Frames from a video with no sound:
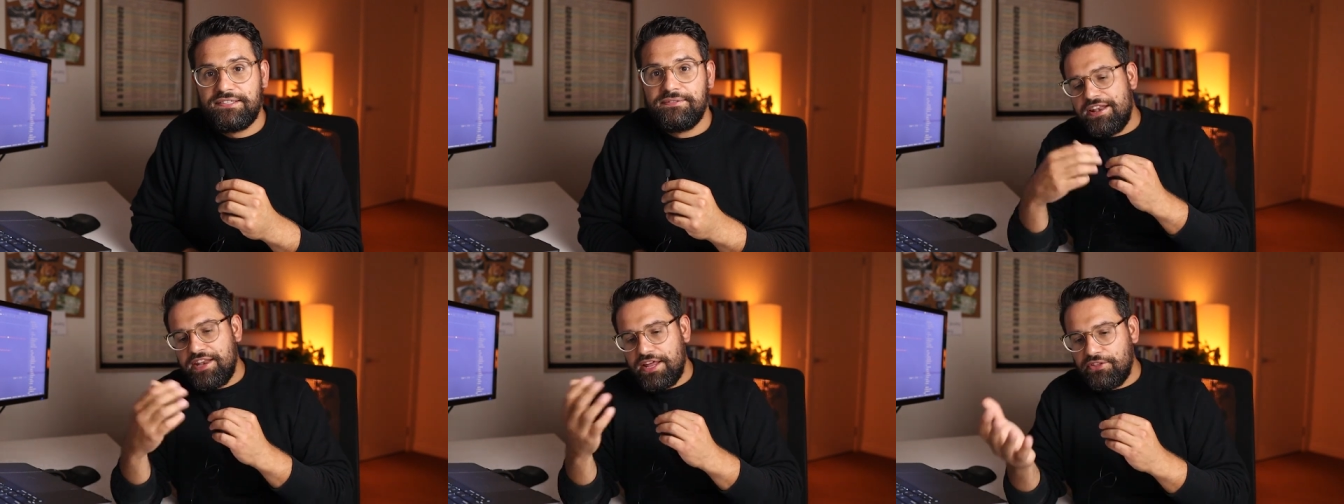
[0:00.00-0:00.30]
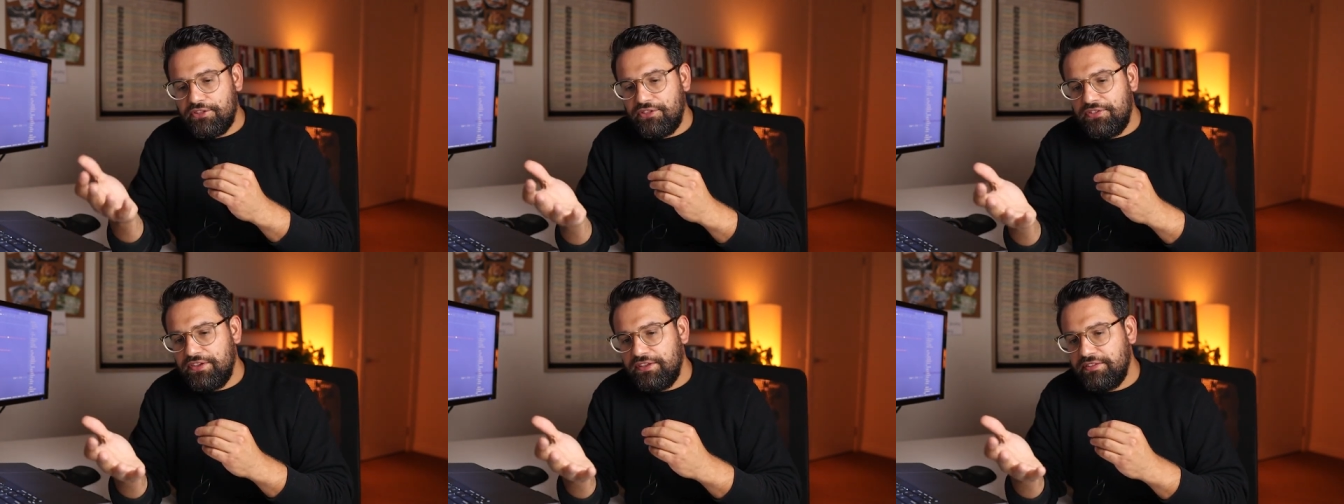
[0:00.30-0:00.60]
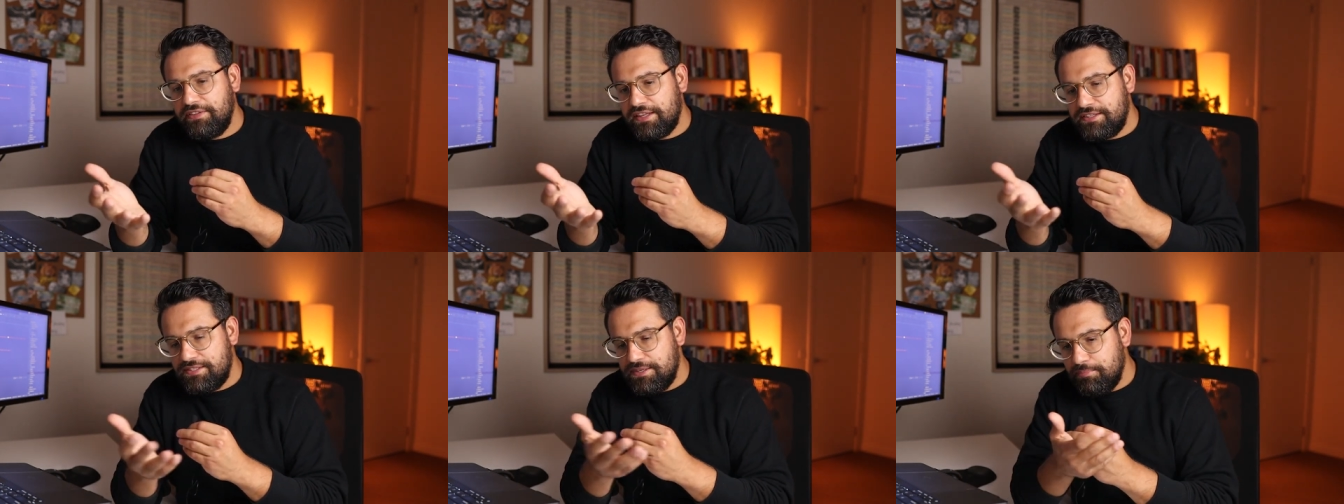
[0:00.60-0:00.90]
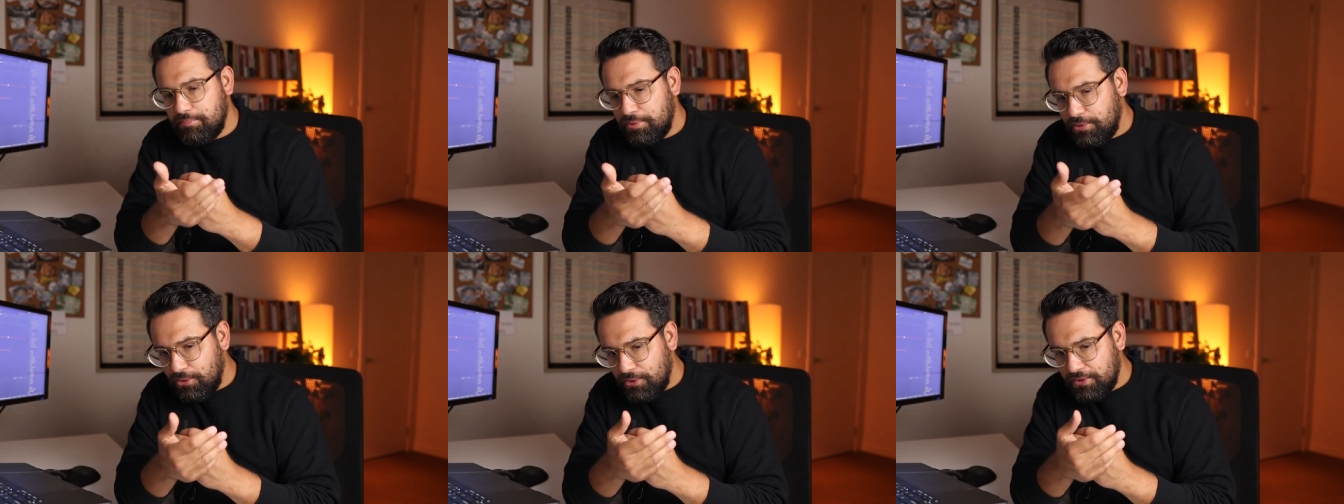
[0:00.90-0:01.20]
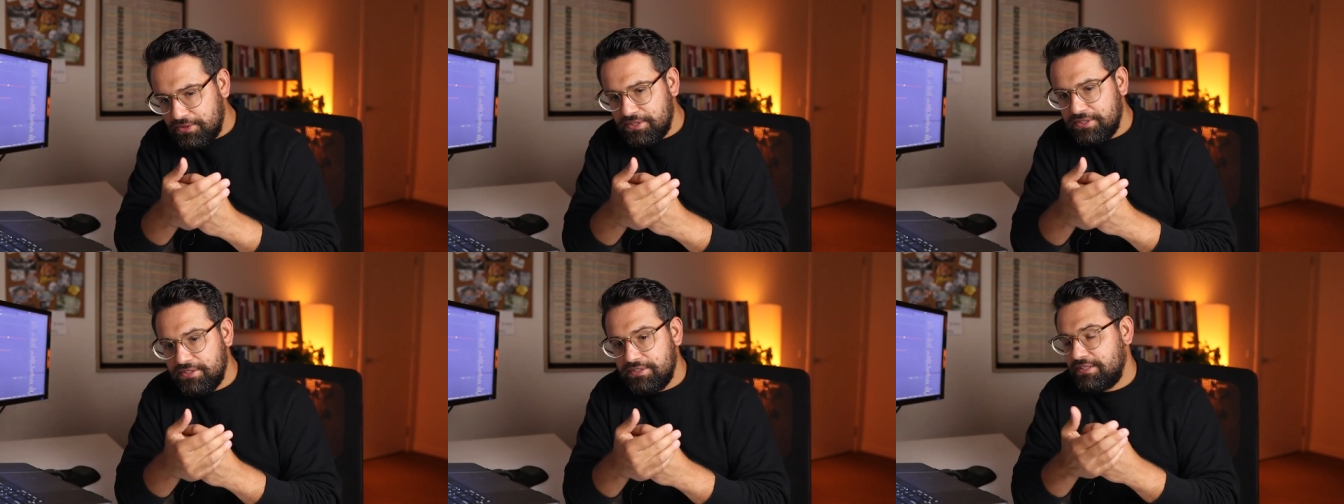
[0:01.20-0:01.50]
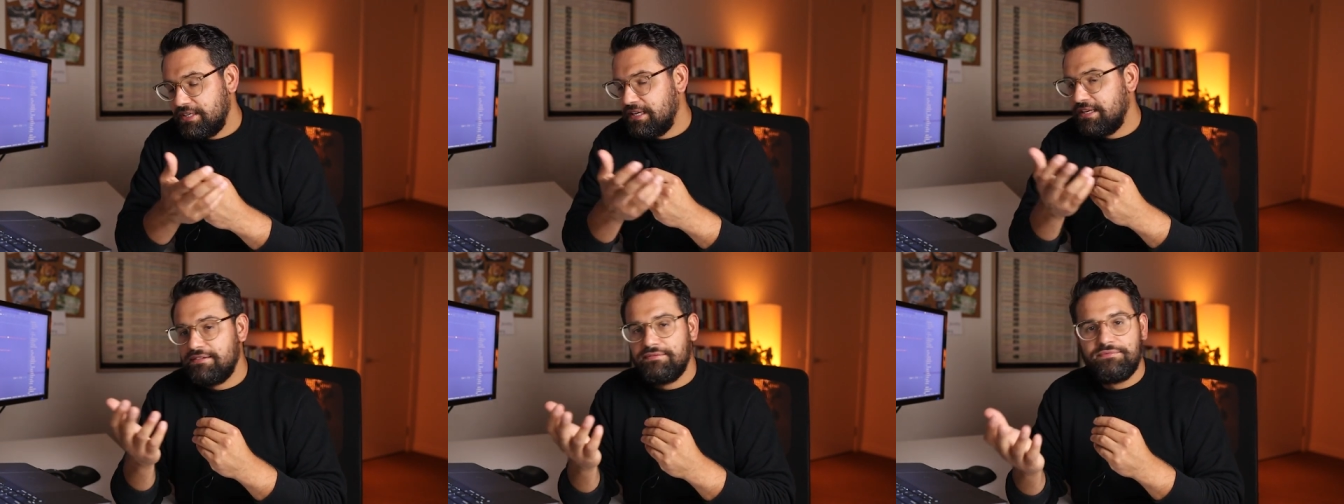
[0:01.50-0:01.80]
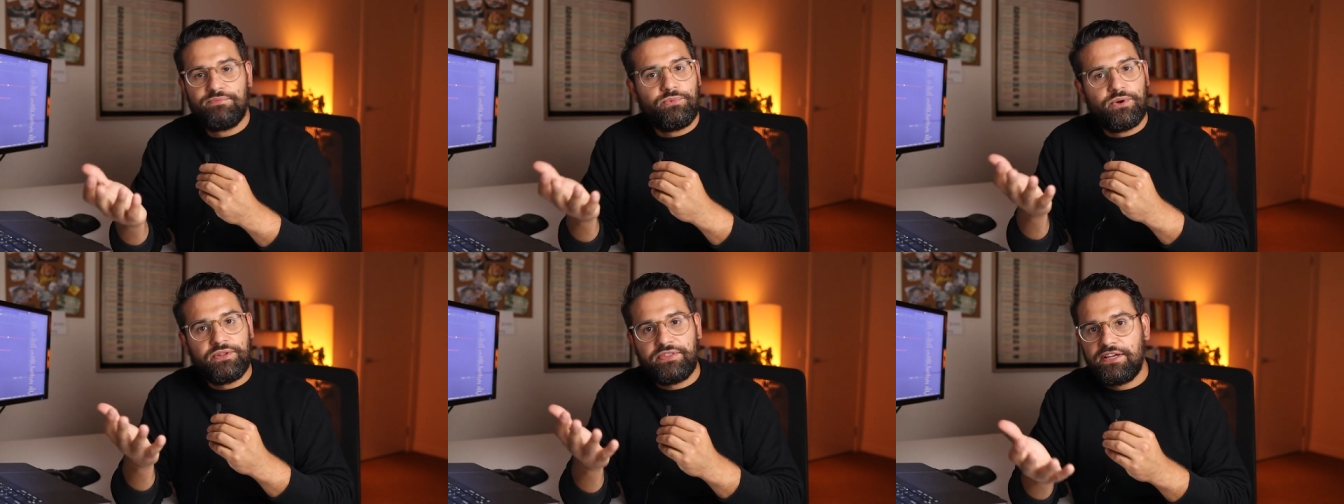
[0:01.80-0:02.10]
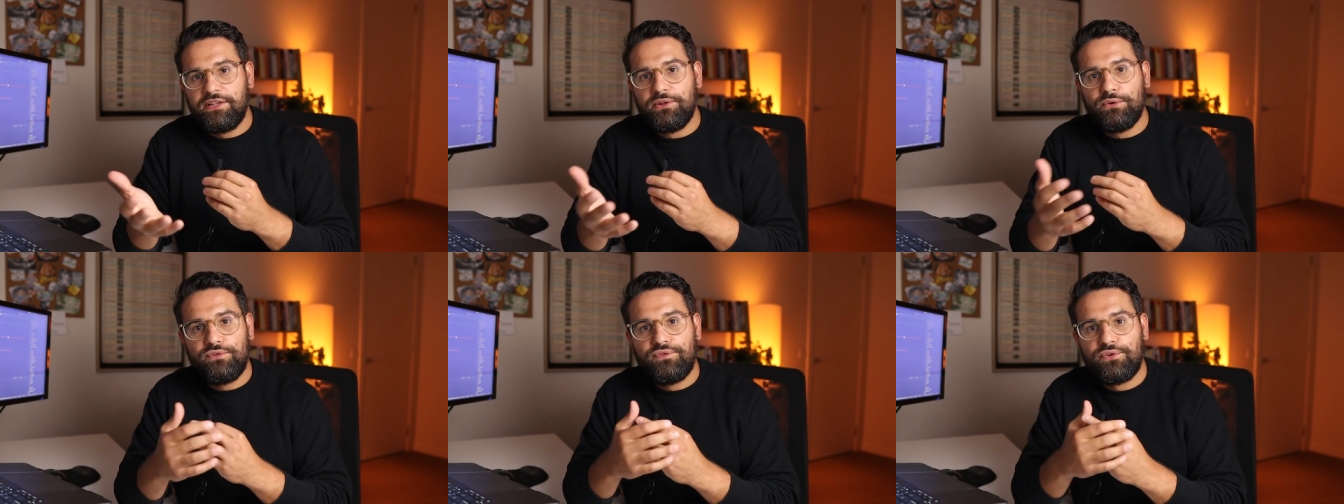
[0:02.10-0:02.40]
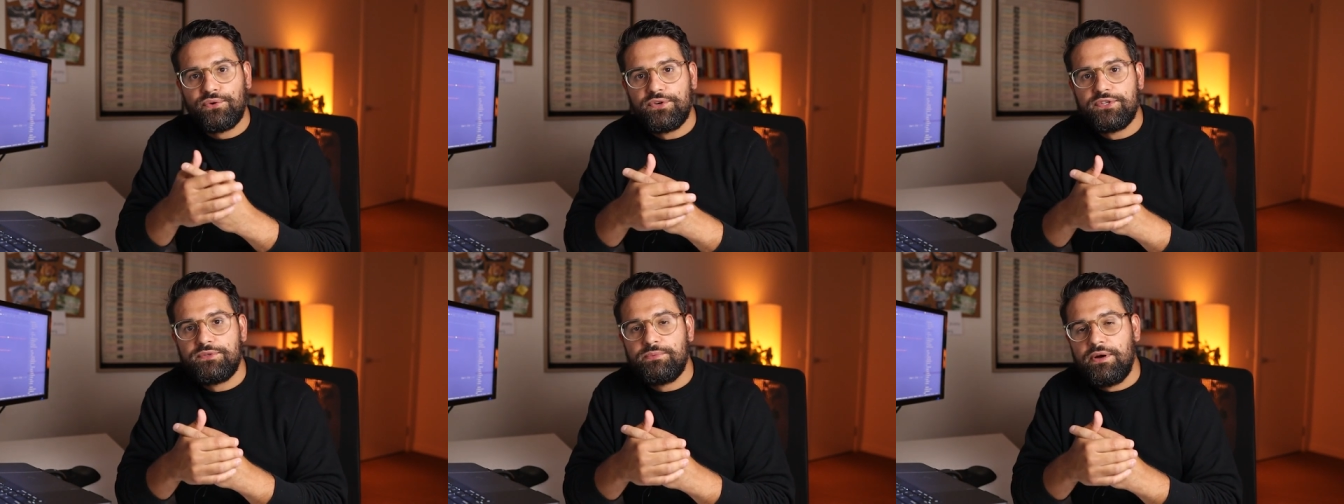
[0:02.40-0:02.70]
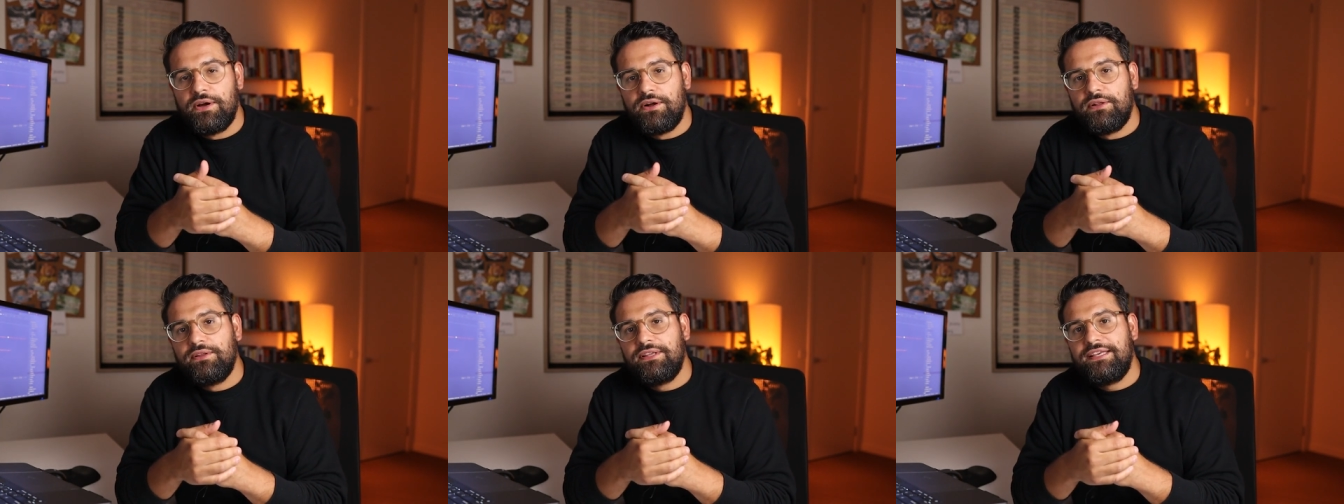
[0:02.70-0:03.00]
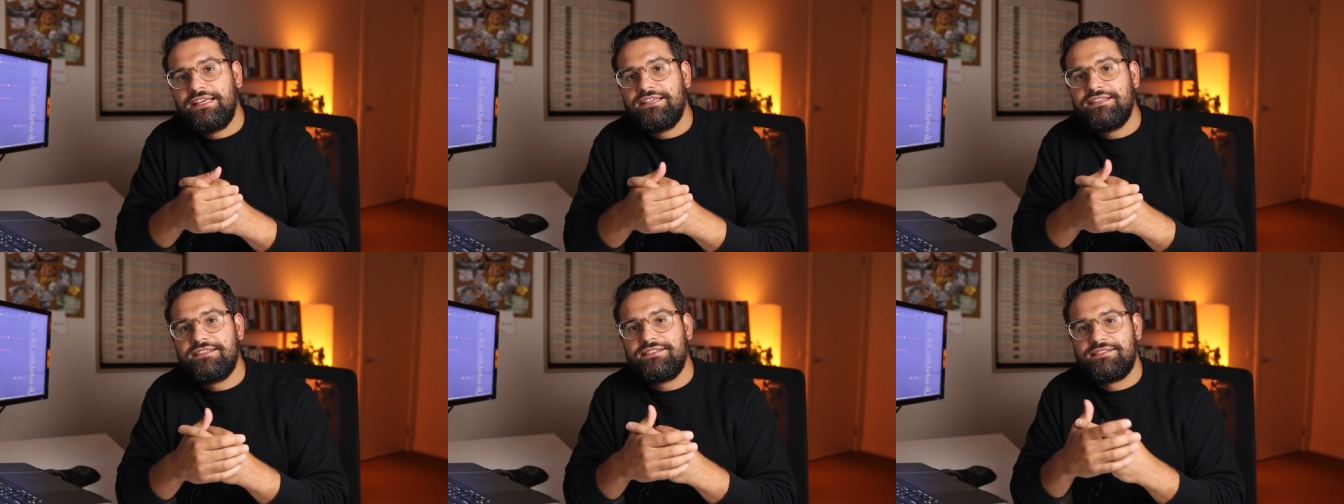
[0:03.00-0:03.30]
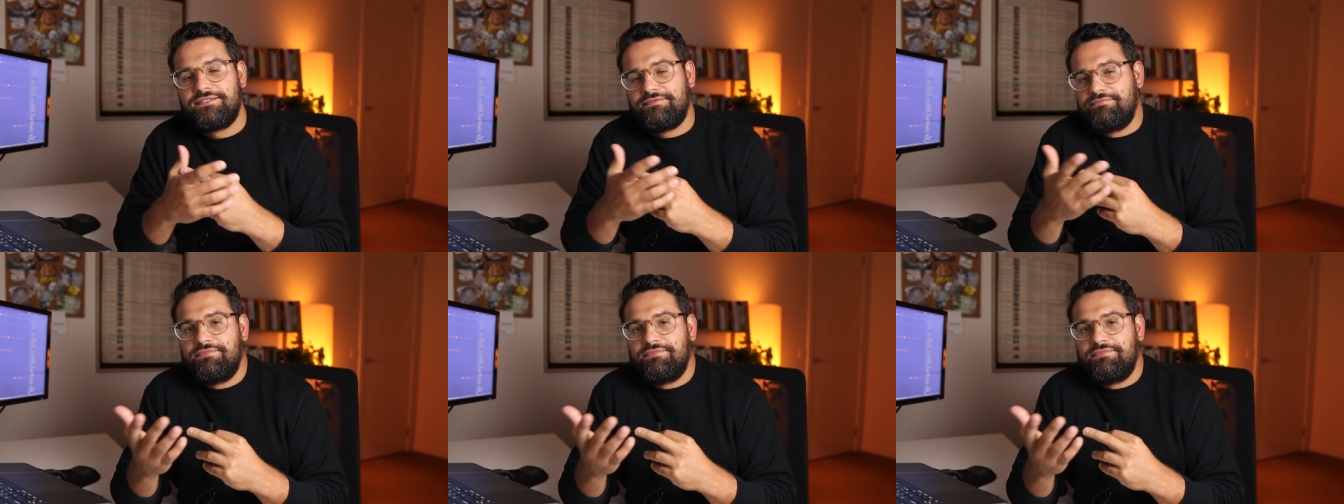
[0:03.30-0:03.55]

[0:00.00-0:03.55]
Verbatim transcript: Another thing that's important and what they look for as well is